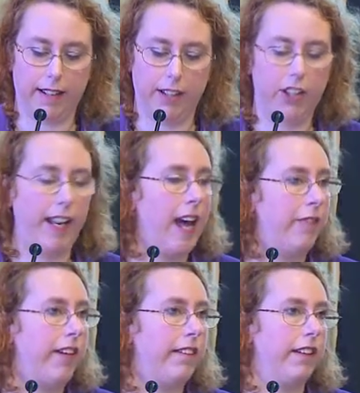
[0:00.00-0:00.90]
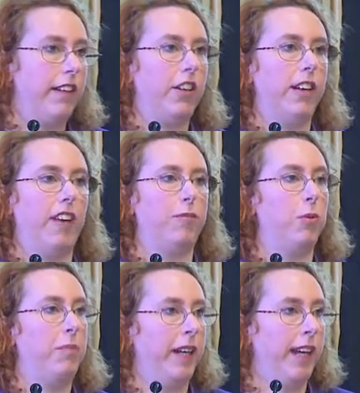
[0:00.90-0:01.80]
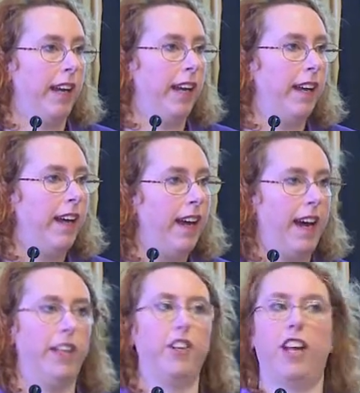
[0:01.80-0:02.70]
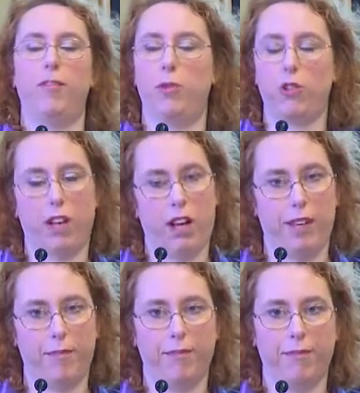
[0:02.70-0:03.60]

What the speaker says: you can have it, and you can have more money, and you can have more time,